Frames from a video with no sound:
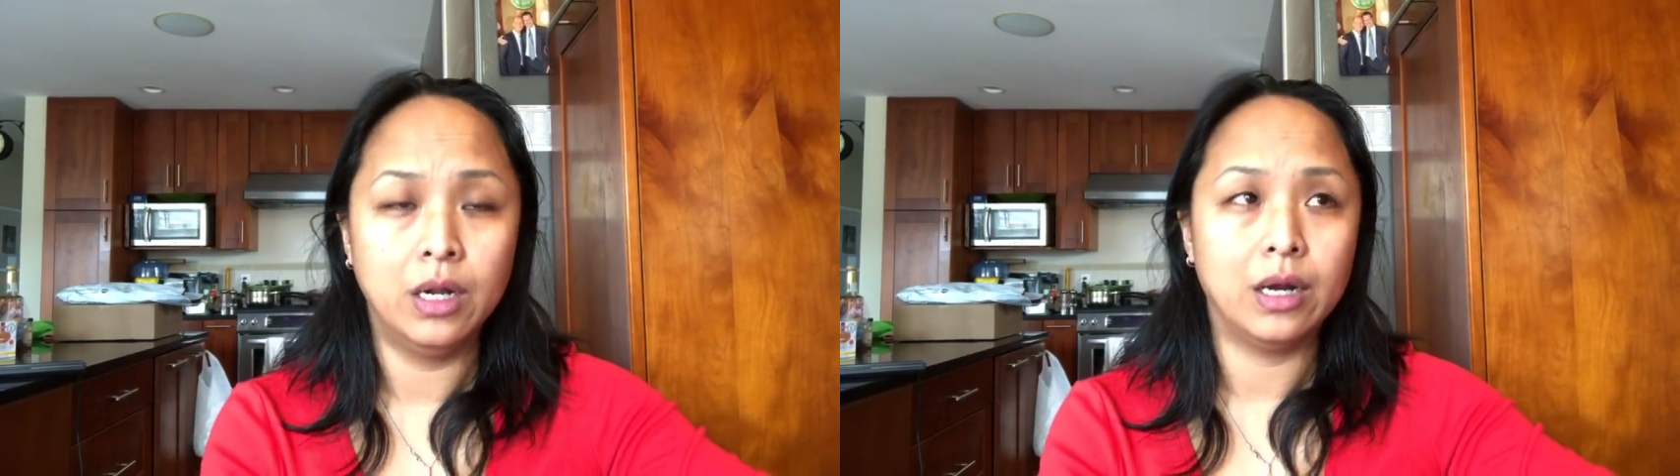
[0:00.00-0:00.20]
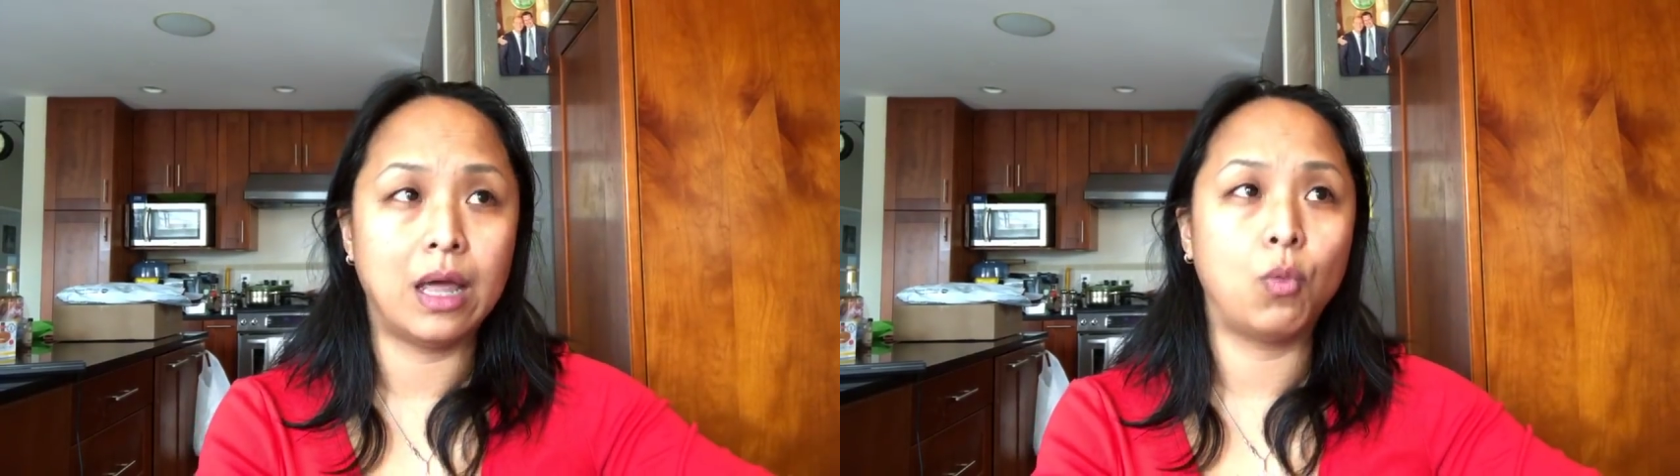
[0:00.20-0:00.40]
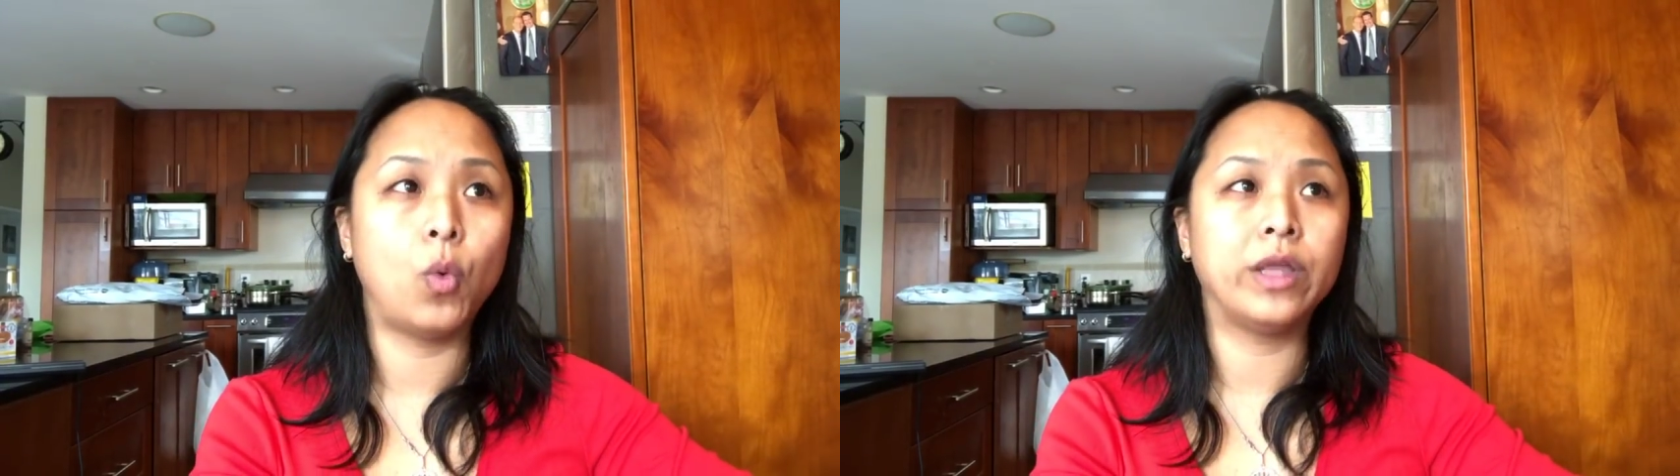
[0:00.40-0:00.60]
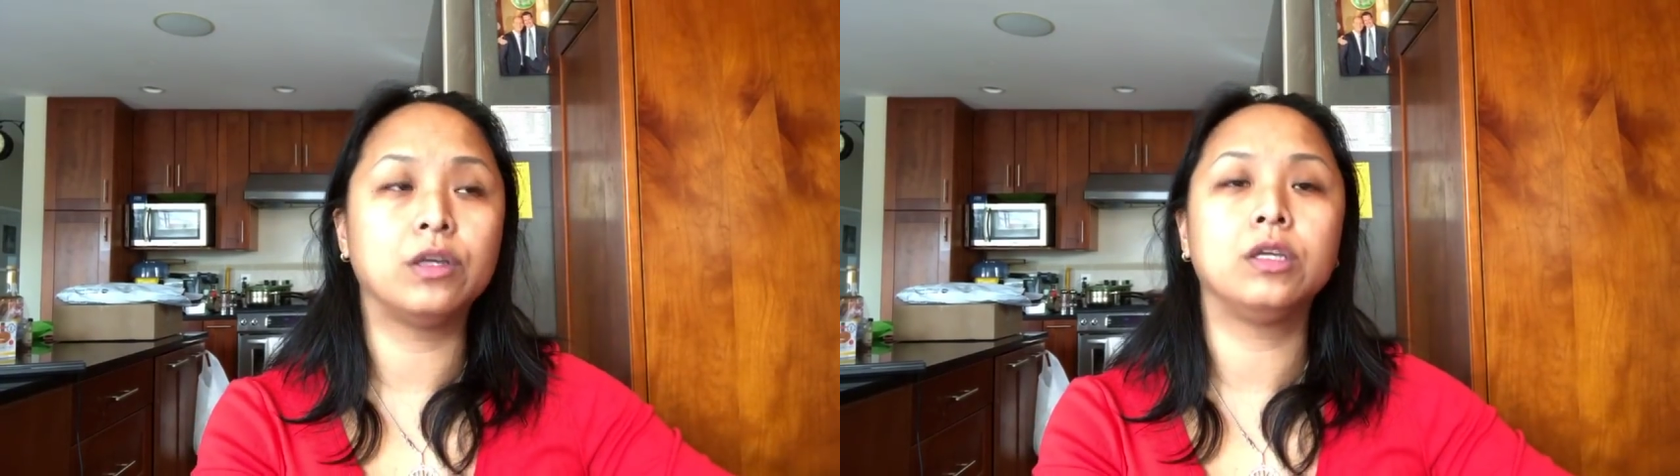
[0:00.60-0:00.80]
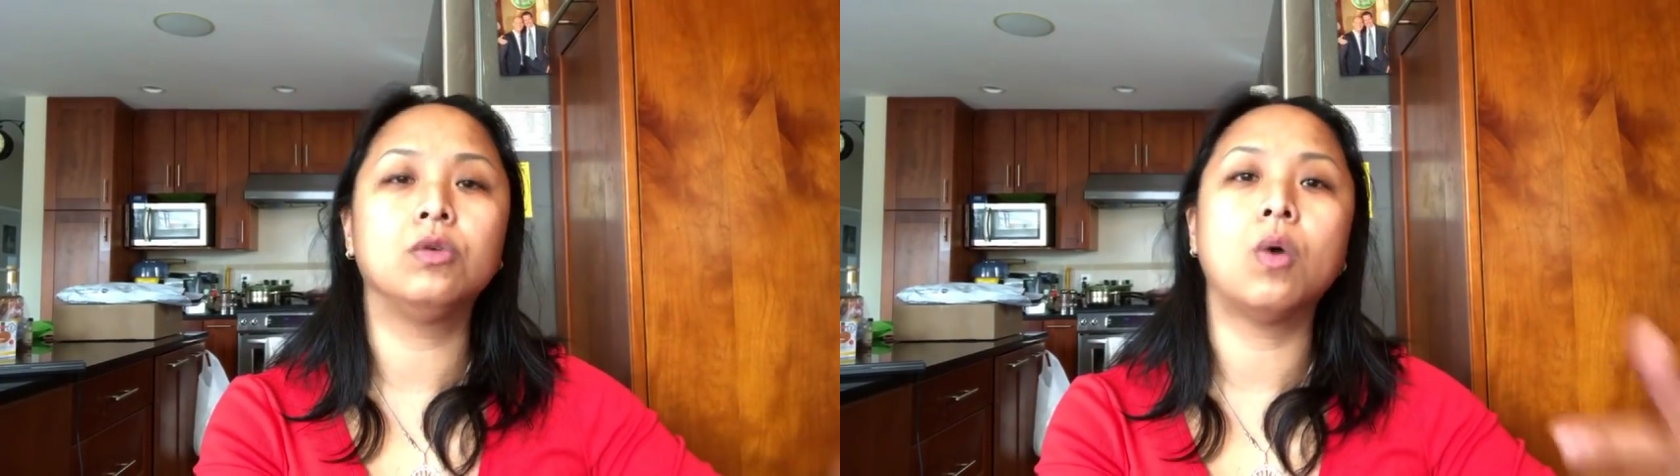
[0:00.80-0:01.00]
like whether
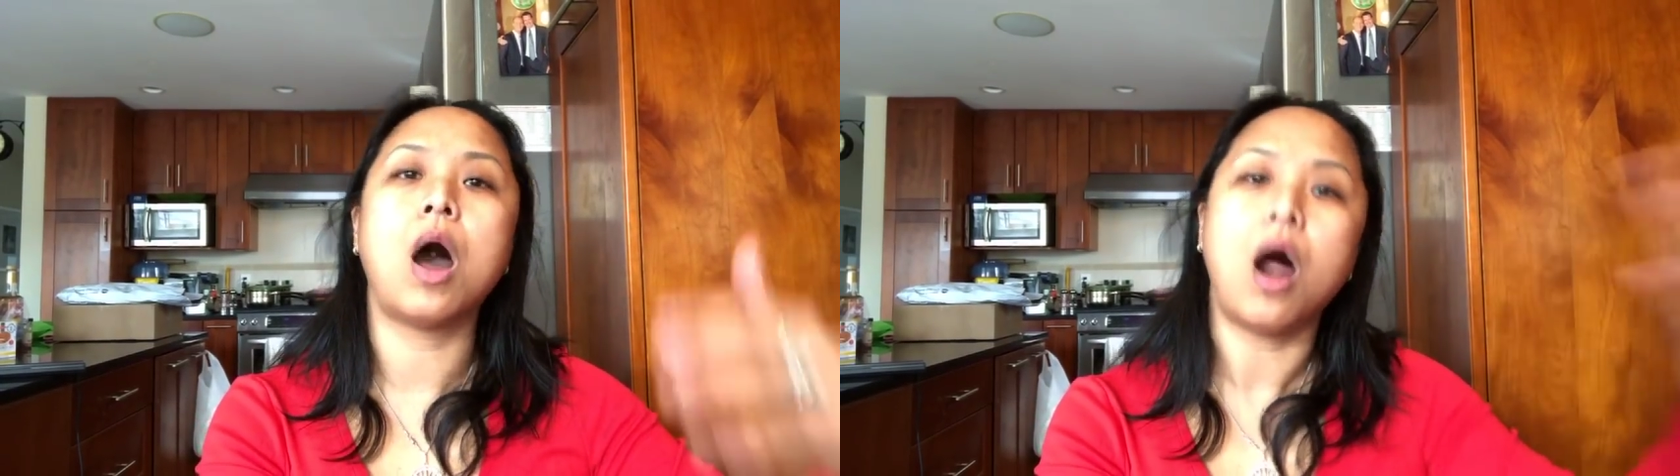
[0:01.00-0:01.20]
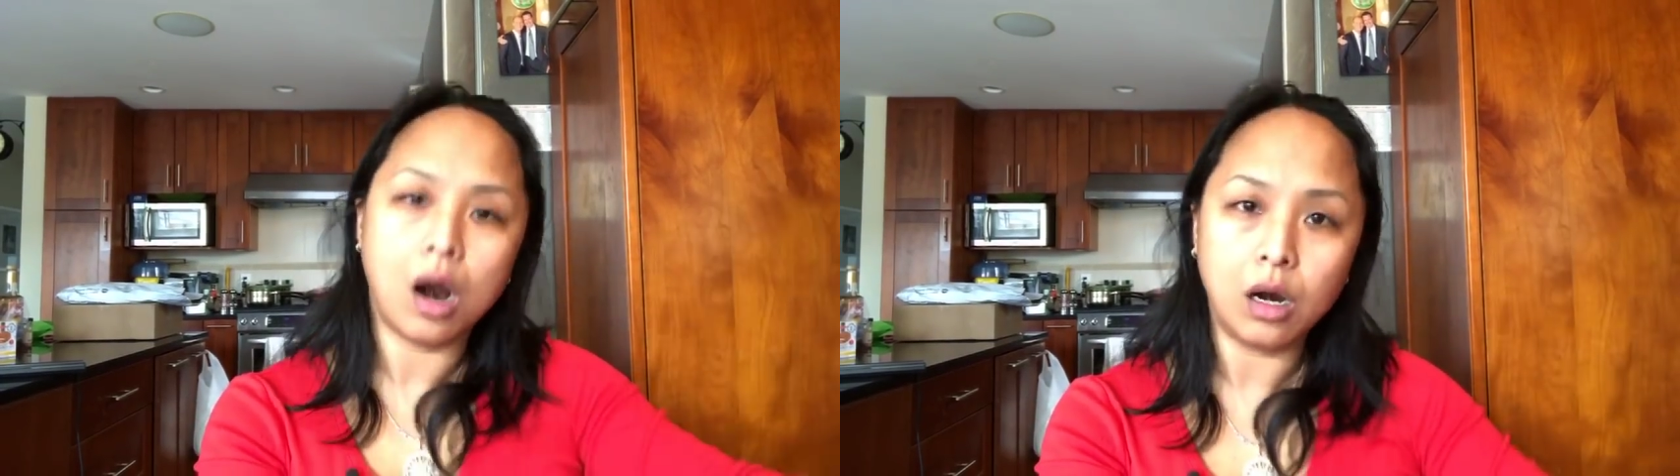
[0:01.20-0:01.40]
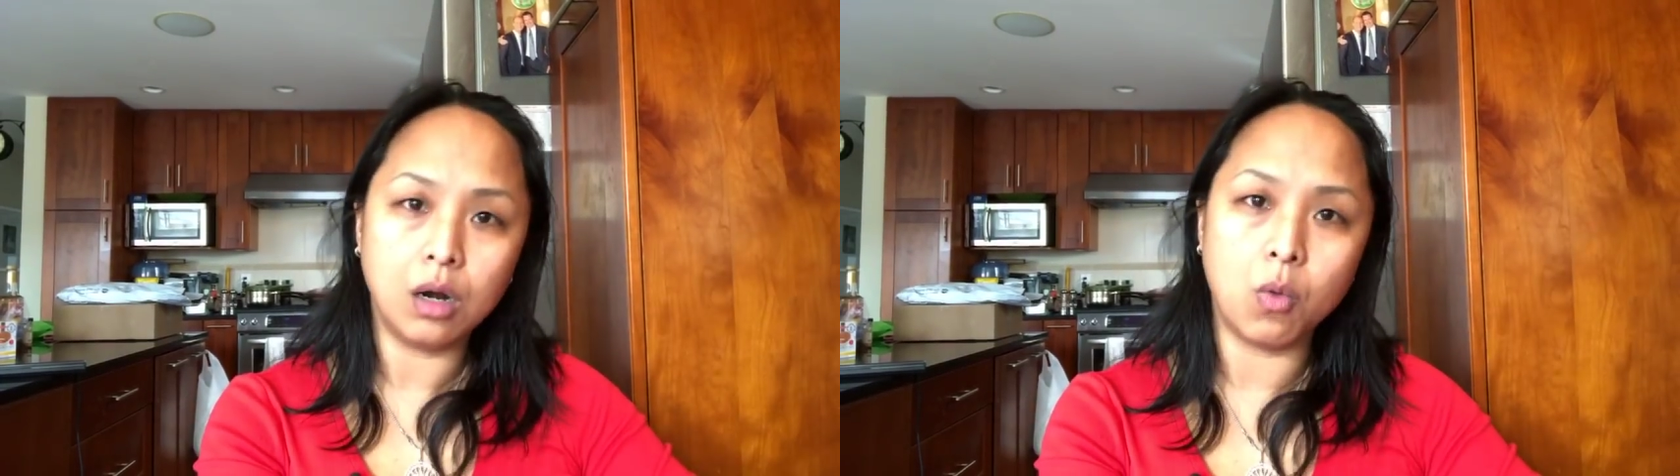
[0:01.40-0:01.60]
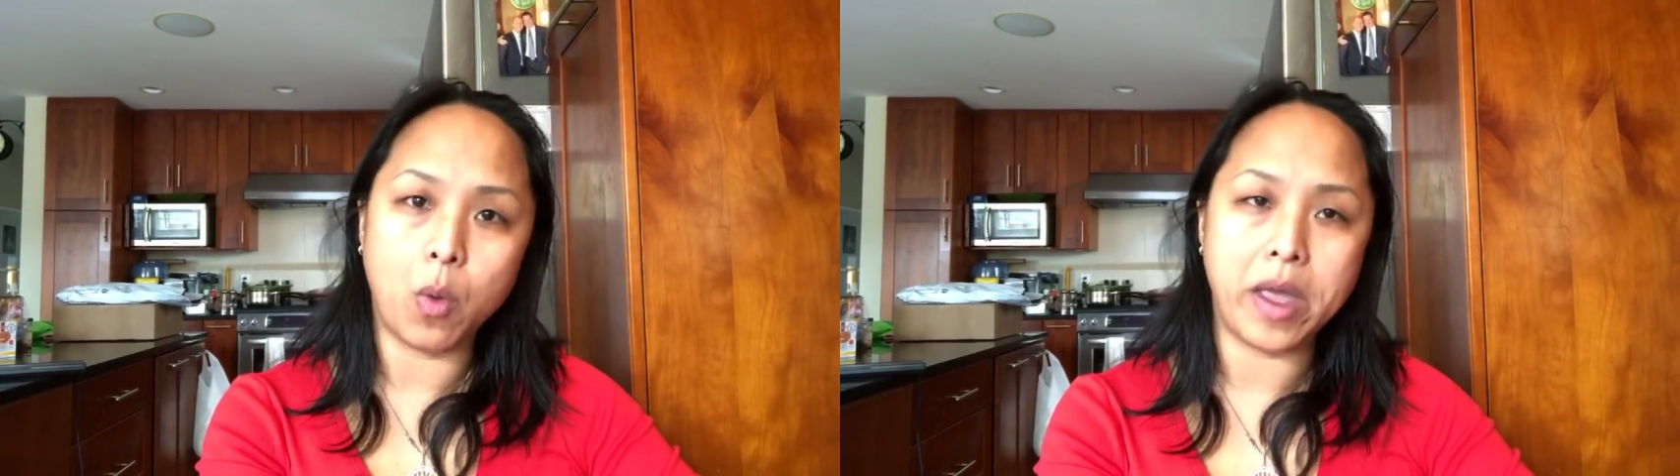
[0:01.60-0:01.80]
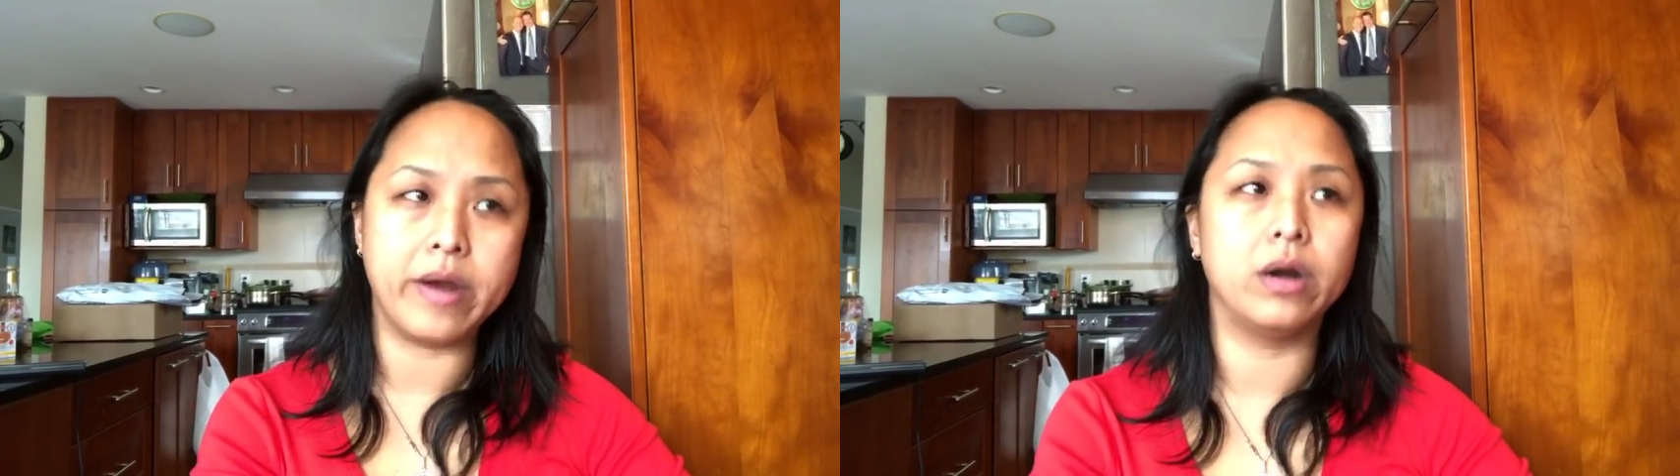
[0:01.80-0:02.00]
you are
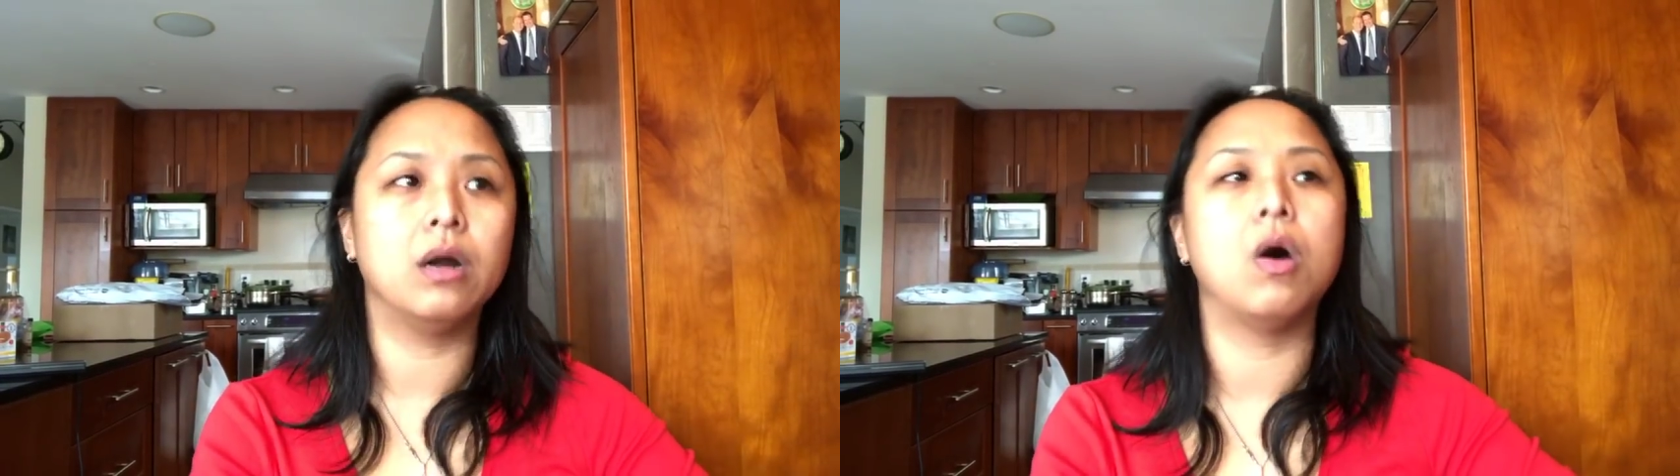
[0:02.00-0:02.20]
aware